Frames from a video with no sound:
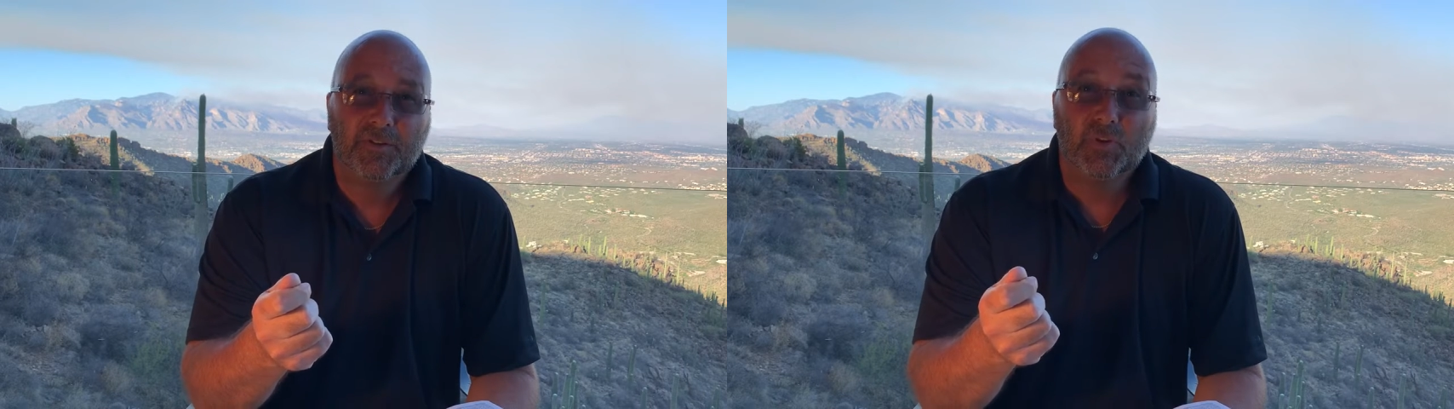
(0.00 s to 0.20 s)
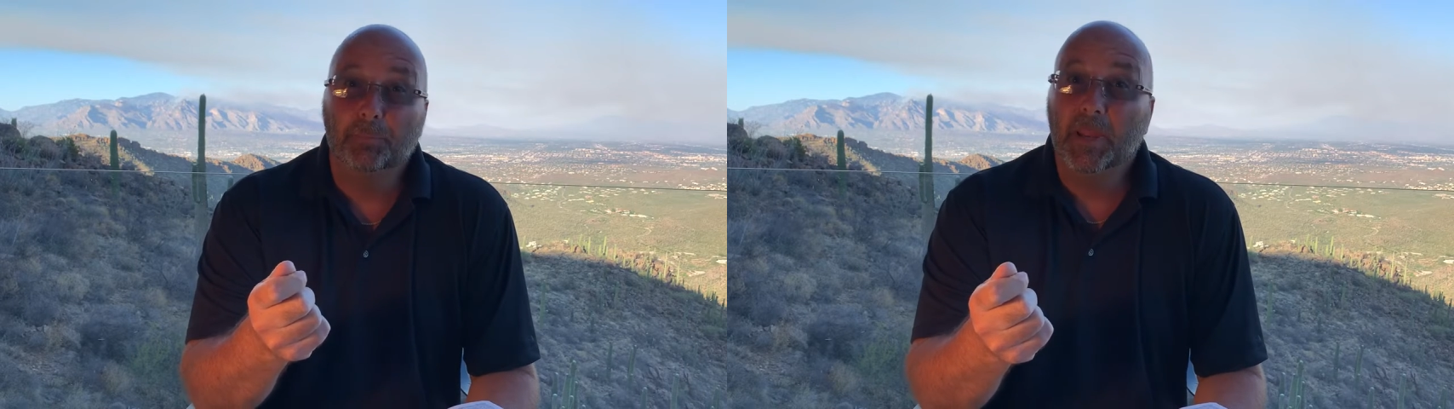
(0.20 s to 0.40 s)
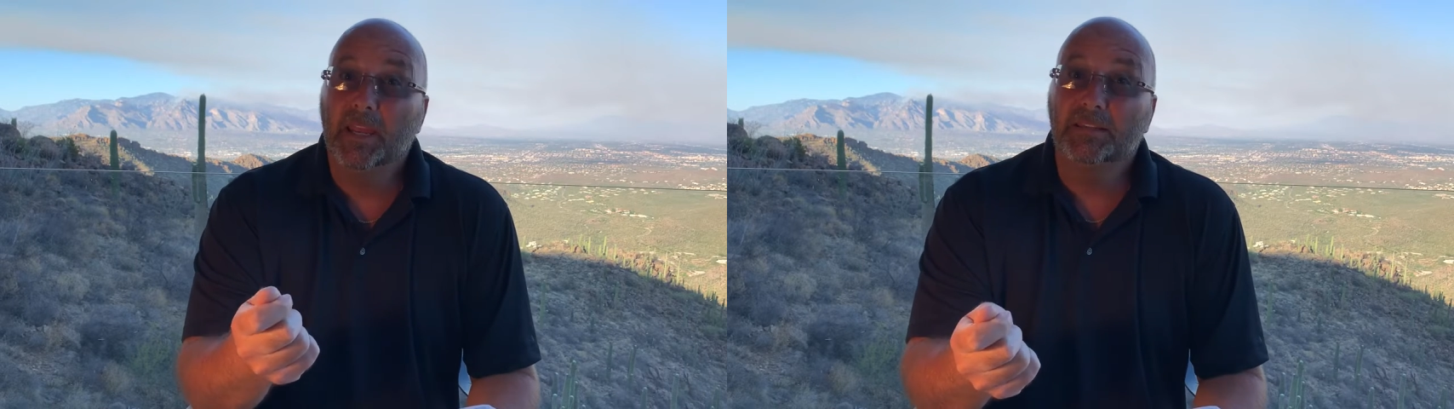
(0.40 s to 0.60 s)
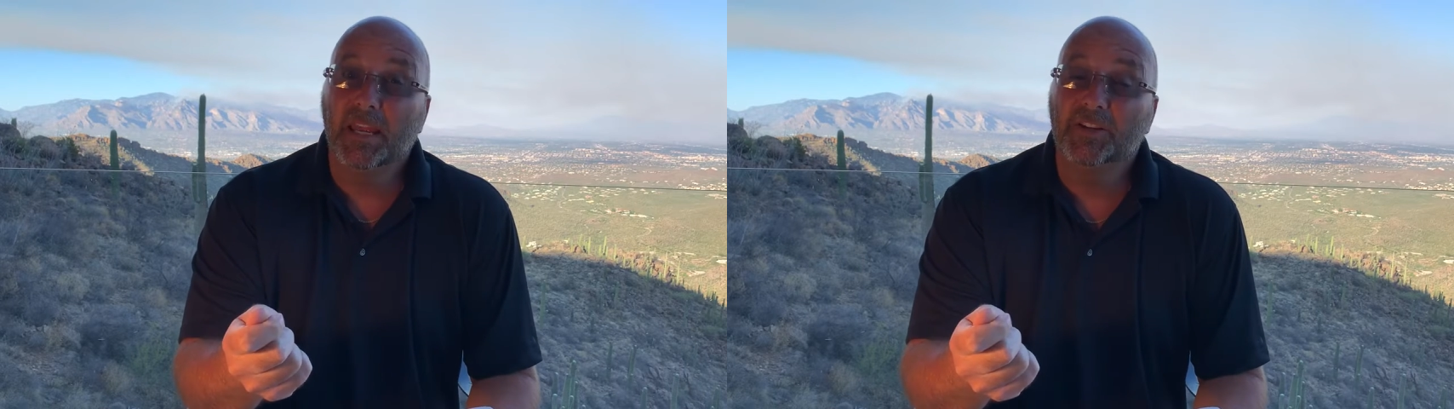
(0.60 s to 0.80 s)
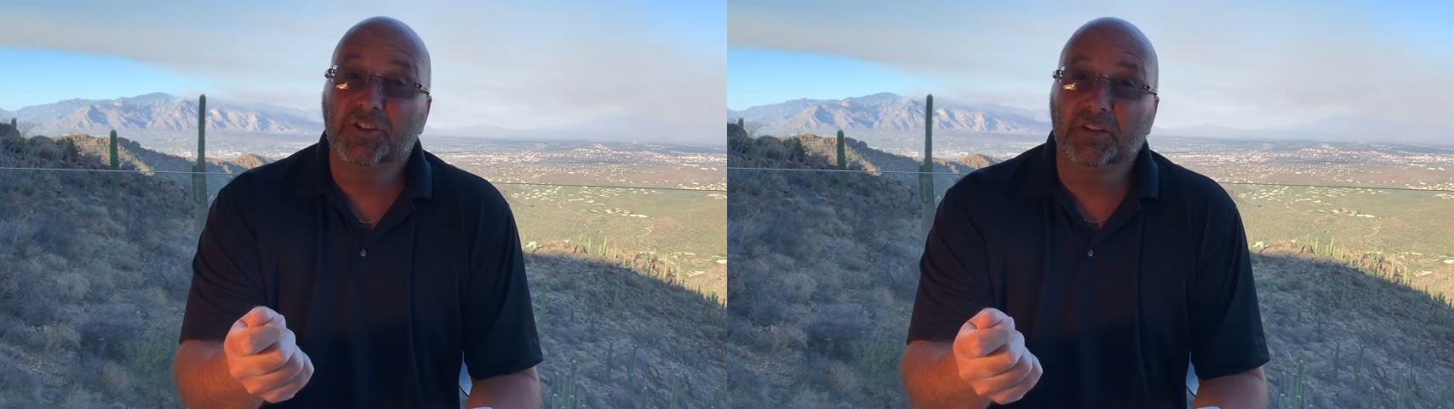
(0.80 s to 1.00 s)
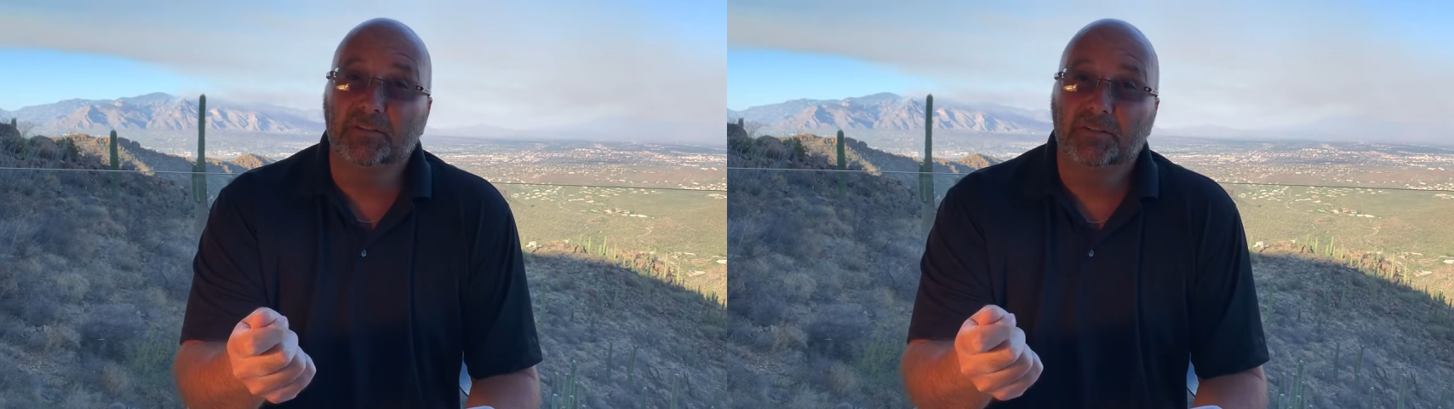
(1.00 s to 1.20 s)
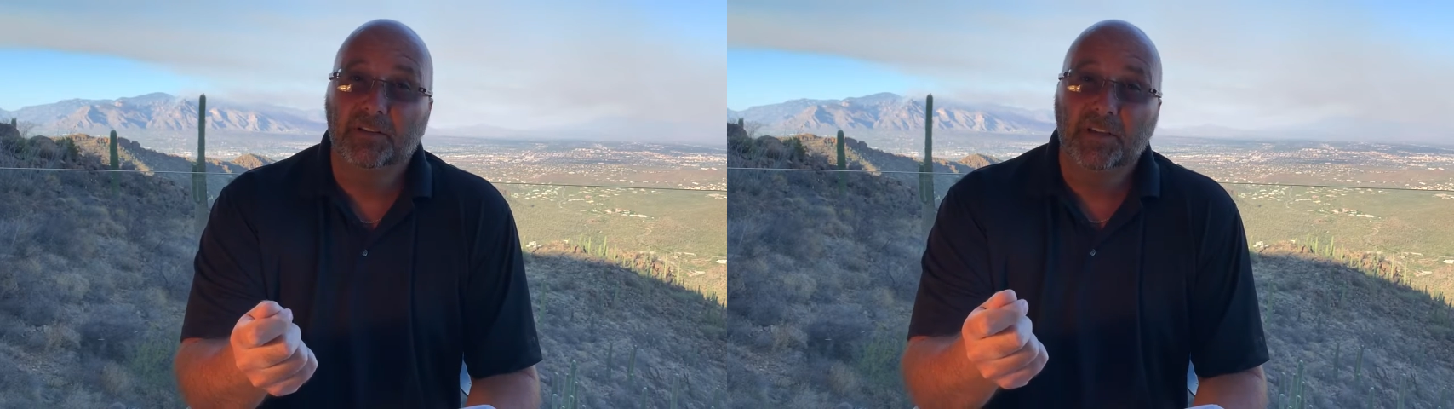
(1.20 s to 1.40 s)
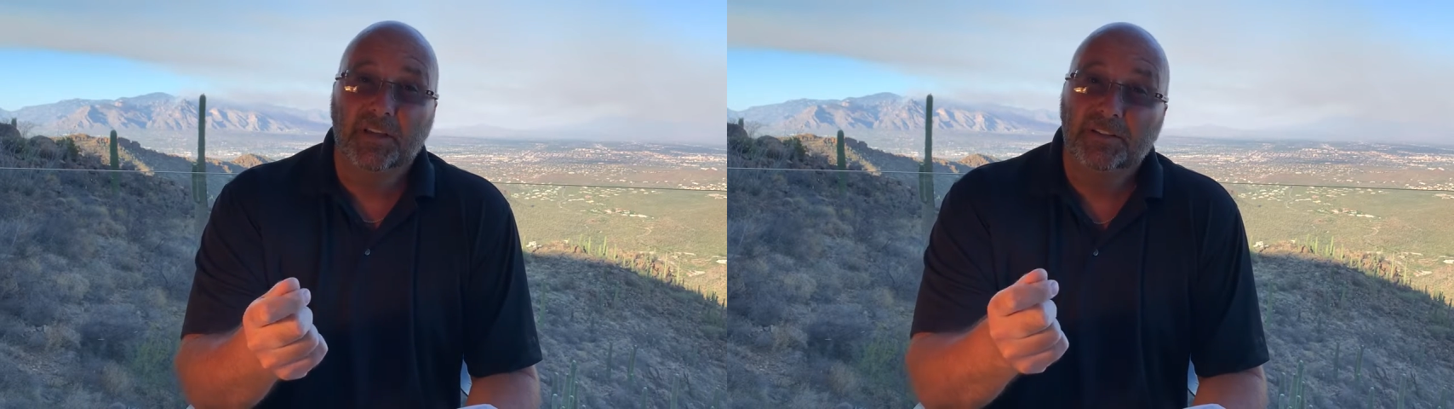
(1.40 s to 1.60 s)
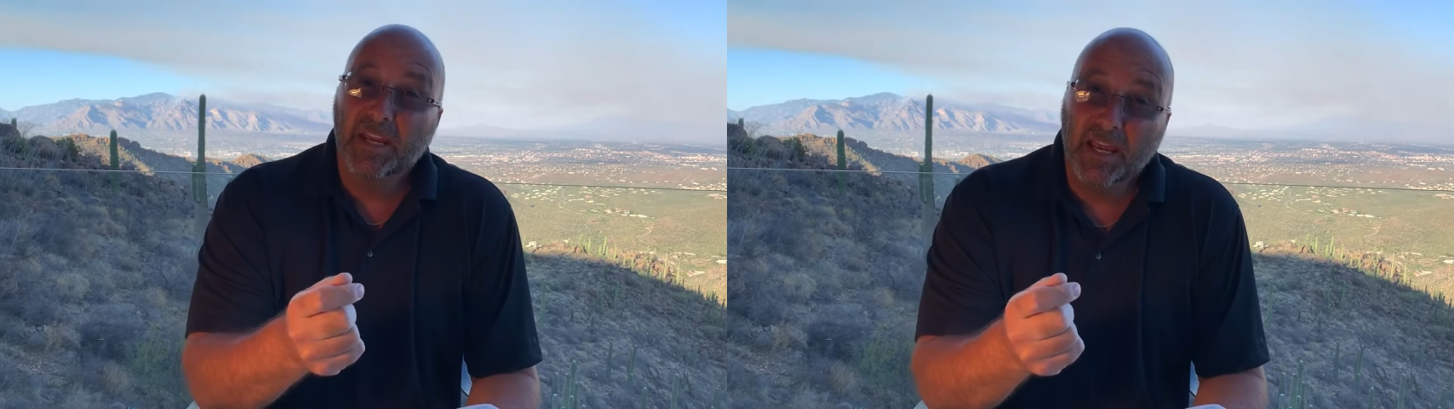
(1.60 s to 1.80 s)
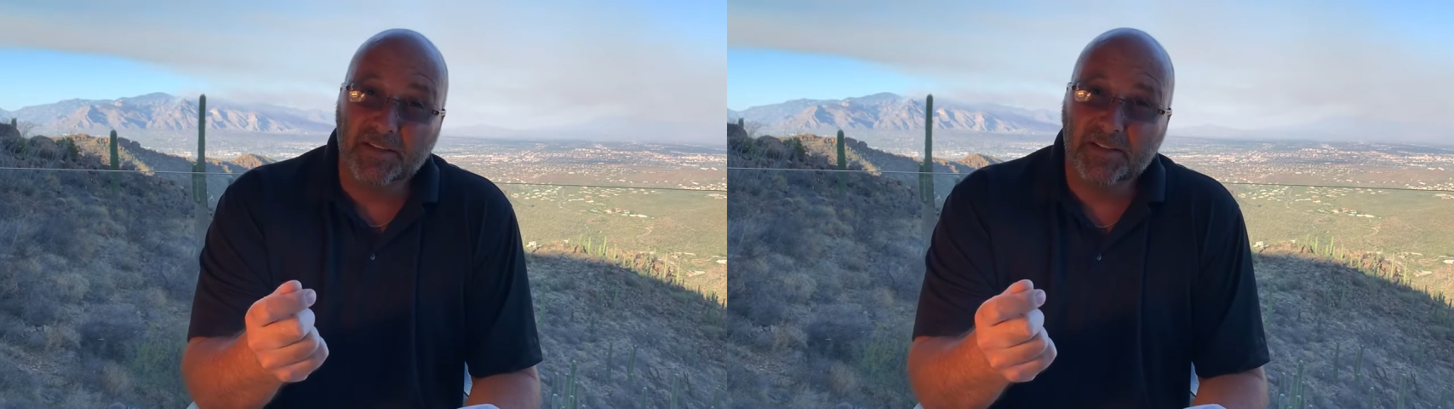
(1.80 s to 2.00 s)
So pay attention.
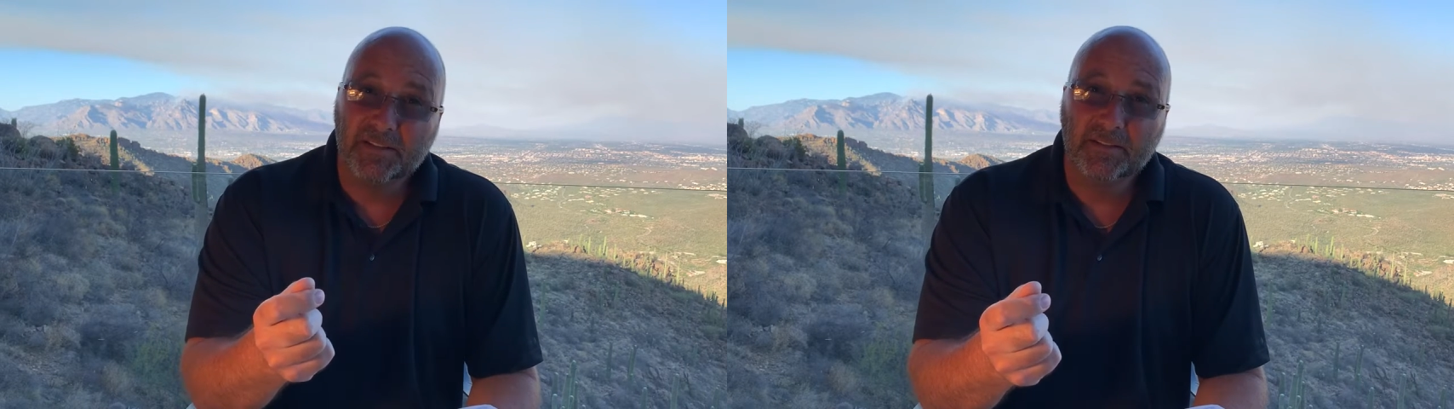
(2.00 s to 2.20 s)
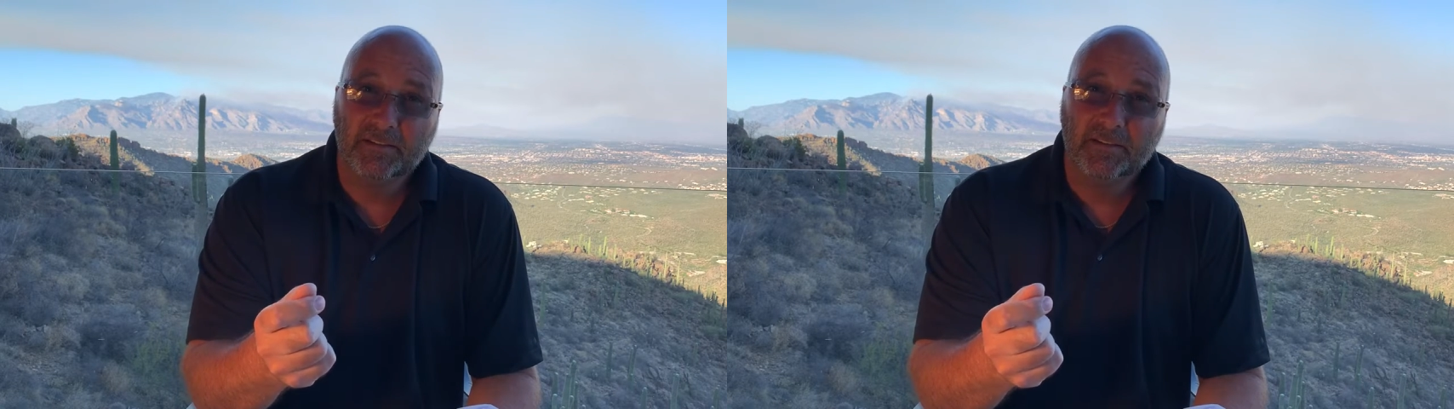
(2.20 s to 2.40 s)
Test.